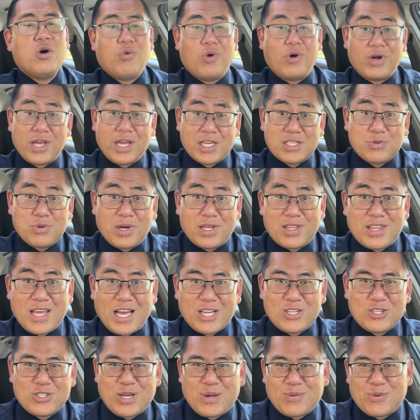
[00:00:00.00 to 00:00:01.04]
Well, guess what?
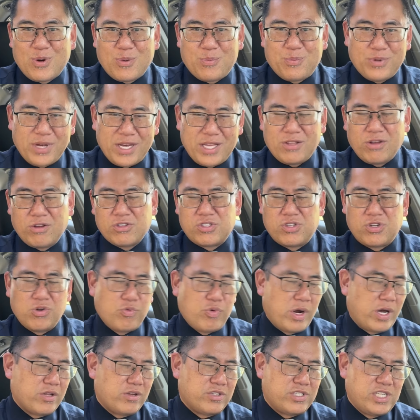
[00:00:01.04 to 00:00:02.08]
Thatcher Demko played those 2
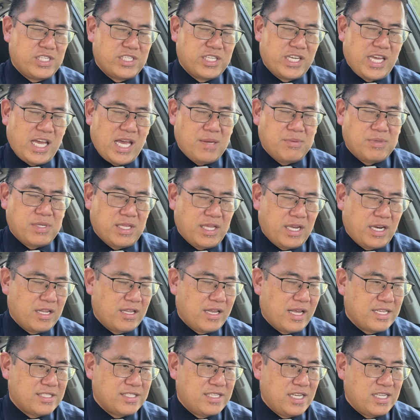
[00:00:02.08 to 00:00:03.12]
regular season games at the end of
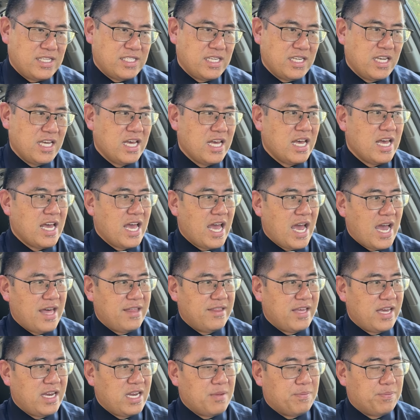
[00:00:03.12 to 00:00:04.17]
last season,
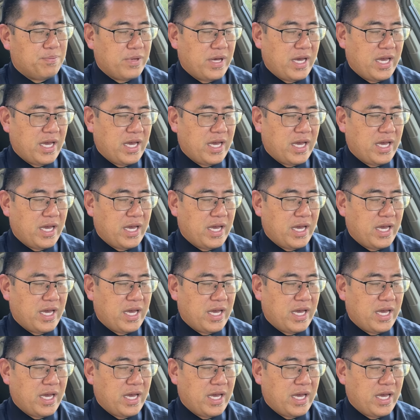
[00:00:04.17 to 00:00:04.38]
and then he